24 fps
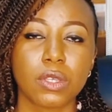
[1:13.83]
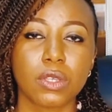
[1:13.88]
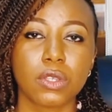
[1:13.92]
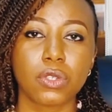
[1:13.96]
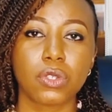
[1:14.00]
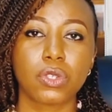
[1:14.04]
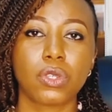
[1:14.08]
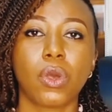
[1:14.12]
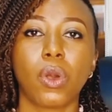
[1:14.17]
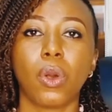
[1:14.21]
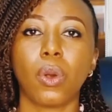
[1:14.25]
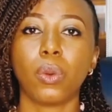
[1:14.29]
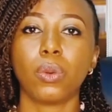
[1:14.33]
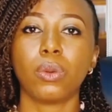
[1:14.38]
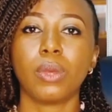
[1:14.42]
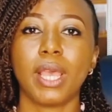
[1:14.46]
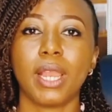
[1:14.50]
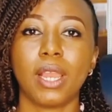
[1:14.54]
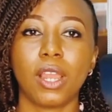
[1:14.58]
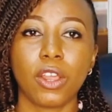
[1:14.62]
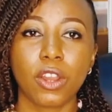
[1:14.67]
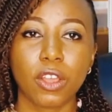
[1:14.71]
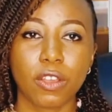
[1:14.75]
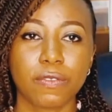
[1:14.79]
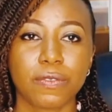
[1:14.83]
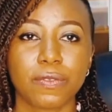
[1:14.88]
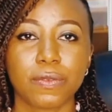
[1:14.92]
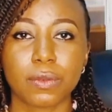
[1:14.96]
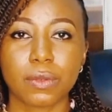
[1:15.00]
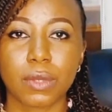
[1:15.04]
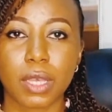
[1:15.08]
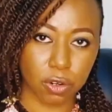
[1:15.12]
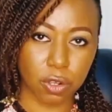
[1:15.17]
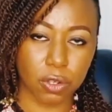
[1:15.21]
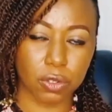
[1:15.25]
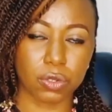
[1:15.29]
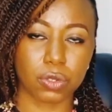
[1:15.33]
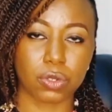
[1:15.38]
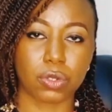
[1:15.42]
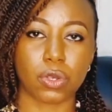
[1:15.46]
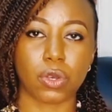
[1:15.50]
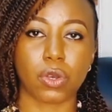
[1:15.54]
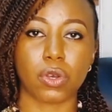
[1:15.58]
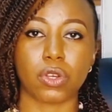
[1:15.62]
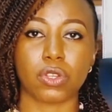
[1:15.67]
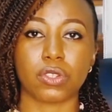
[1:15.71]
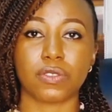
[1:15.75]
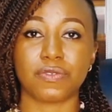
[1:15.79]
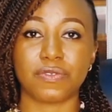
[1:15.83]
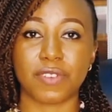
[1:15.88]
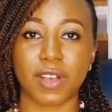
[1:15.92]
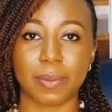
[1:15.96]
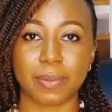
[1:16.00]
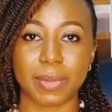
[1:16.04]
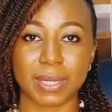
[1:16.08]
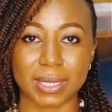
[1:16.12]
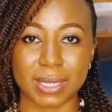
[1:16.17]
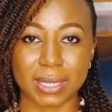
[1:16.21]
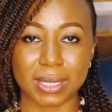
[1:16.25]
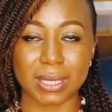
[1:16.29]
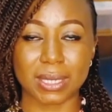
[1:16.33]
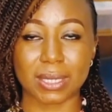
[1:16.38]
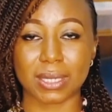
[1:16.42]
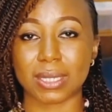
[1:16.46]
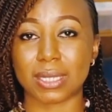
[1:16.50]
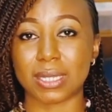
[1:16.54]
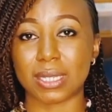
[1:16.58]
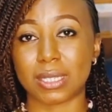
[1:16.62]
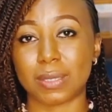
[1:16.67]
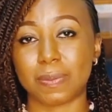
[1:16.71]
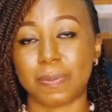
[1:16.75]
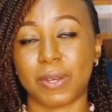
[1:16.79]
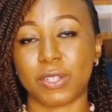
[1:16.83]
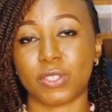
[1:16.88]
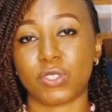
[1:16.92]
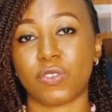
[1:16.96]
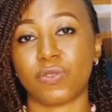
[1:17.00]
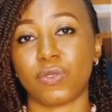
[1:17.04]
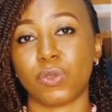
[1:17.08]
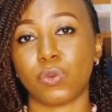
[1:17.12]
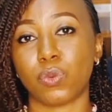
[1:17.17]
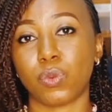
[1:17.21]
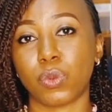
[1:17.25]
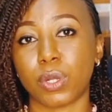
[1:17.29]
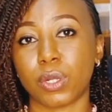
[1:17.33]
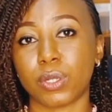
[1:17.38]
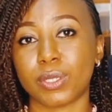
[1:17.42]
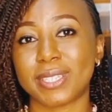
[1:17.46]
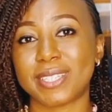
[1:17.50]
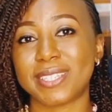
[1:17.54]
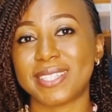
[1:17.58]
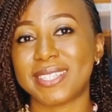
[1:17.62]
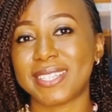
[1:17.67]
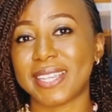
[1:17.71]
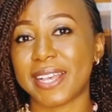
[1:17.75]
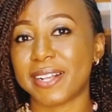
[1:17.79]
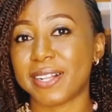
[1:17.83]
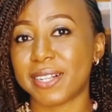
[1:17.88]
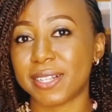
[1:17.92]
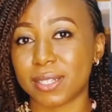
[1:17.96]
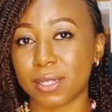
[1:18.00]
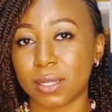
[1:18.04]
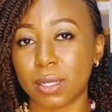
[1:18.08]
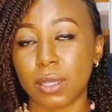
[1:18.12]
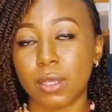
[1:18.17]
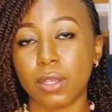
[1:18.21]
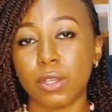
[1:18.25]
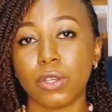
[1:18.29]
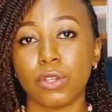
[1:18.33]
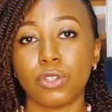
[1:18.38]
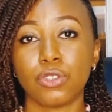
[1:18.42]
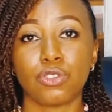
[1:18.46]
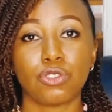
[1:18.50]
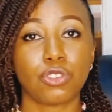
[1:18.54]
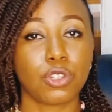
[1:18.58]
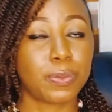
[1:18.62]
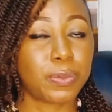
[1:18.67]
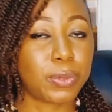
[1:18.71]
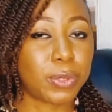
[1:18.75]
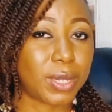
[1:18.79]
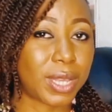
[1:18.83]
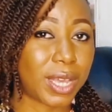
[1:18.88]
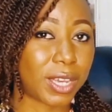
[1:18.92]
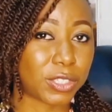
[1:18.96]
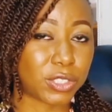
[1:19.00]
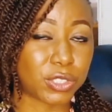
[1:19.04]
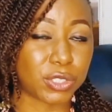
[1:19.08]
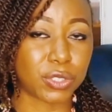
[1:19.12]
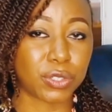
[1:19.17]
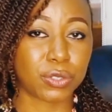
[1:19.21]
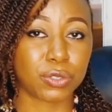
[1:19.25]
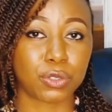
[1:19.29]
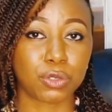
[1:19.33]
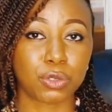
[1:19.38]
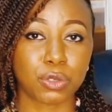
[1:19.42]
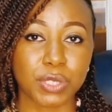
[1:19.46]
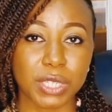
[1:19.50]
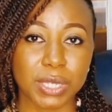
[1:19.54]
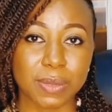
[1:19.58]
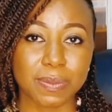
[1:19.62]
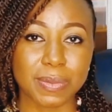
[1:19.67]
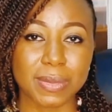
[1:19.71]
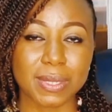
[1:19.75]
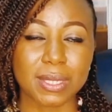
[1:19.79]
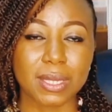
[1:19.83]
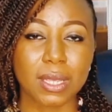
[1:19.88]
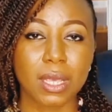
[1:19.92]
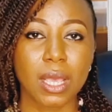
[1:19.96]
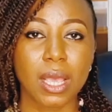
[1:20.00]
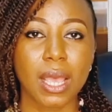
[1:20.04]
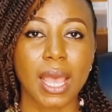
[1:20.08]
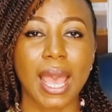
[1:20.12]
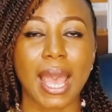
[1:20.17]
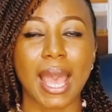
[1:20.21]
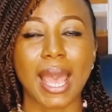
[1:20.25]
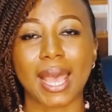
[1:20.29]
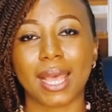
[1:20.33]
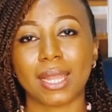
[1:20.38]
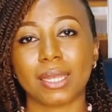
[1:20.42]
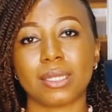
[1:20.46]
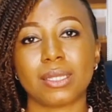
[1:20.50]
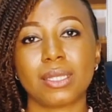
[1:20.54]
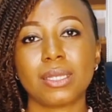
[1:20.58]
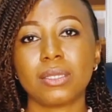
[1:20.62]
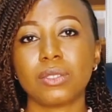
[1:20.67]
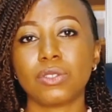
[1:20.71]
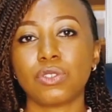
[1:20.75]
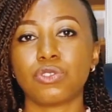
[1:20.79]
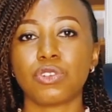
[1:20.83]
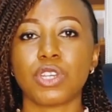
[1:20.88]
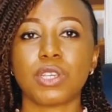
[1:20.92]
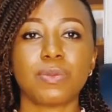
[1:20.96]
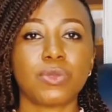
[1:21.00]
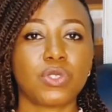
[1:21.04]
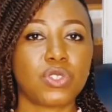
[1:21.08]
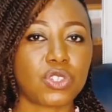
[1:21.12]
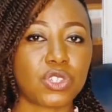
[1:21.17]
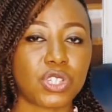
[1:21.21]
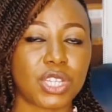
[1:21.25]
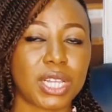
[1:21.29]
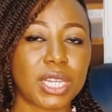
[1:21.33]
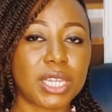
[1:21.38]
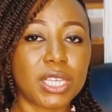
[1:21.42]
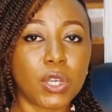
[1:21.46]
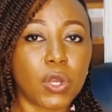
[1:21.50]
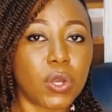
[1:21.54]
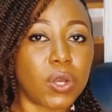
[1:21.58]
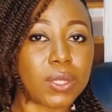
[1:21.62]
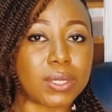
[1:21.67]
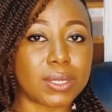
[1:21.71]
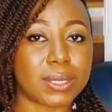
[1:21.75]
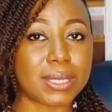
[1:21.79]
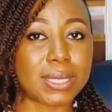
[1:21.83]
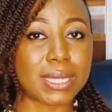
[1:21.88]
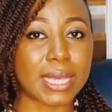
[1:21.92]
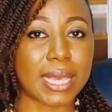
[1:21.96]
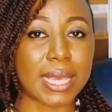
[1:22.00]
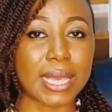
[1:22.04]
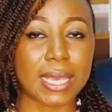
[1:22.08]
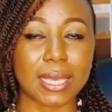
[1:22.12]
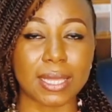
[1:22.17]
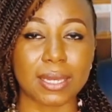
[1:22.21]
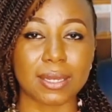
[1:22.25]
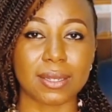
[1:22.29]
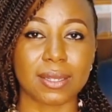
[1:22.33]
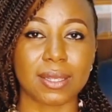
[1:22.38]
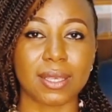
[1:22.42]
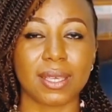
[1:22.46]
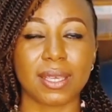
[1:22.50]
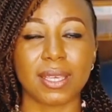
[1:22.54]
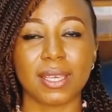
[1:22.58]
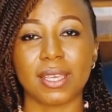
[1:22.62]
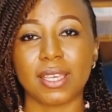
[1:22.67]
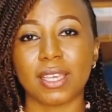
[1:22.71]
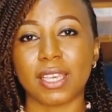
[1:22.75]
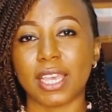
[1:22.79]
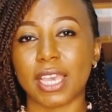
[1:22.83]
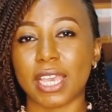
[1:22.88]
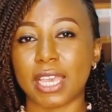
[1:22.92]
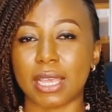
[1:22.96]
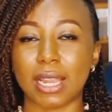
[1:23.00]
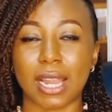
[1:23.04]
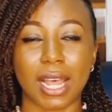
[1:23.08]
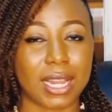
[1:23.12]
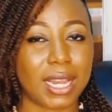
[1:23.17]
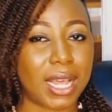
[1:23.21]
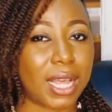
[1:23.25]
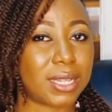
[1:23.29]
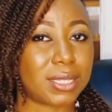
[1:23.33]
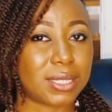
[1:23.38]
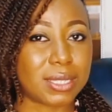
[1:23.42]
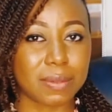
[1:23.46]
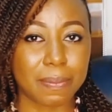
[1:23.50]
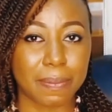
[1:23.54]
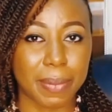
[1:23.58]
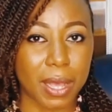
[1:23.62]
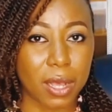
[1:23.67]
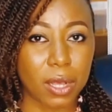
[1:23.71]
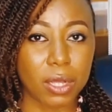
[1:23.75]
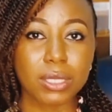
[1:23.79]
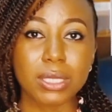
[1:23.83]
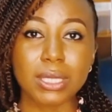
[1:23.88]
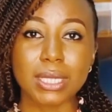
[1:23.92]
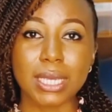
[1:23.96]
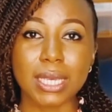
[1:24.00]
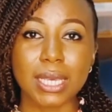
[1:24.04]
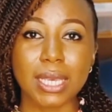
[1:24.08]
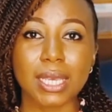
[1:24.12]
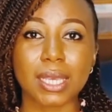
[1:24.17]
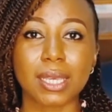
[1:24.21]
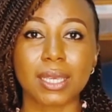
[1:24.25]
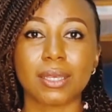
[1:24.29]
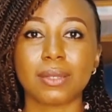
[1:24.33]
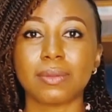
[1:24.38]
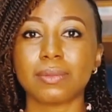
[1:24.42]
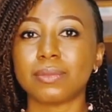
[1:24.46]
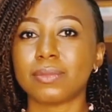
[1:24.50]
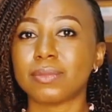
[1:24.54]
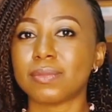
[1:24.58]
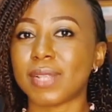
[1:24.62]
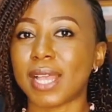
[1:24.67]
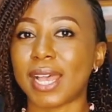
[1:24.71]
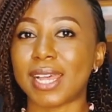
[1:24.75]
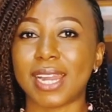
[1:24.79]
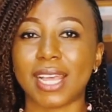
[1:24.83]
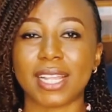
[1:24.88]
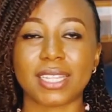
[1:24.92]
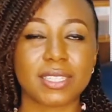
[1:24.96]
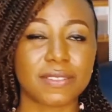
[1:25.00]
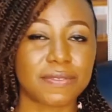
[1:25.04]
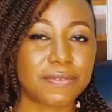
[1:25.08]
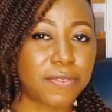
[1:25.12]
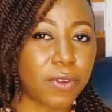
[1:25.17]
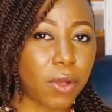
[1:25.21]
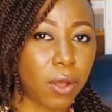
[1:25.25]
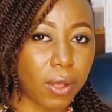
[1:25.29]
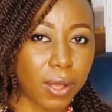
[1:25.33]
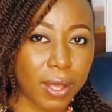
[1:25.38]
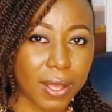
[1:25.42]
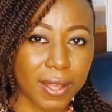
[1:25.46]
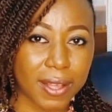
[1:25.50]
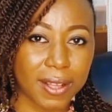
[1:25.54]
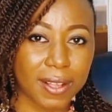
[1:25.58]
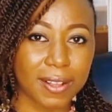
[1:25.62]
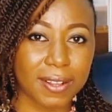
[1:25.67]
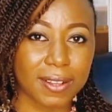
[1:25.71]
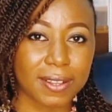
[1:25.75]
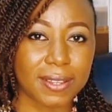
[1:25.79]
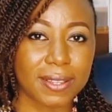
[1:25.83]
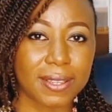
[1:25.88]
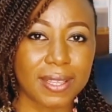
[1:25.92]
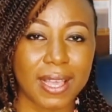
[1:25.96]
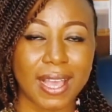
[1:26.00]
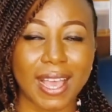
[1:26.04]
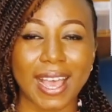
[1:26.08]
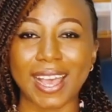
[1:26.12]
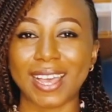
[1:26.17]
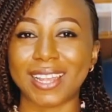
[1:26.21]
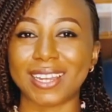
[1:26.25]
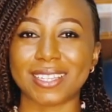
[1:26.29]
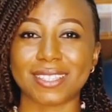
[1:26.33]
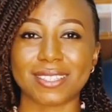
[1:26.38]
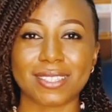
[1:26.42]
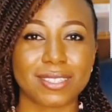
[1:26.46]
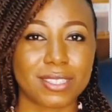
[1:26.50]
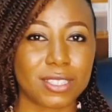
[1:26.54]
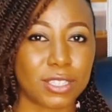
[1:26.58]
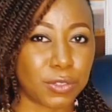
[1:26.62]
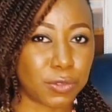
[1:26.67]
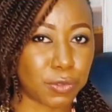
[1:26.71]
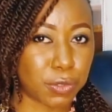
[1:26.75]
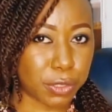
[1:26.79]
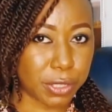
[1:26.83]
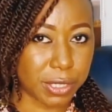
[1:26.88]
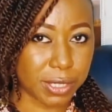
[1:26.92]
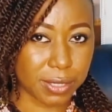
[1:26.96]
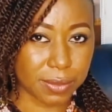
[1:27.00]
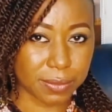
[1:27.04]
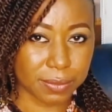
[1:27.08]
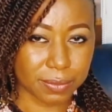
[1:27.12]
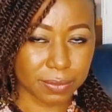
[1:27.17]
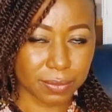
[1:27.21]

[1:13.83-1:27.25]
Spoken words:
So a lot of drugstores, pharmacies in this part of the world sell triple action creams, and these creams usually contain an antibiotic, an antifungal, and a steroid,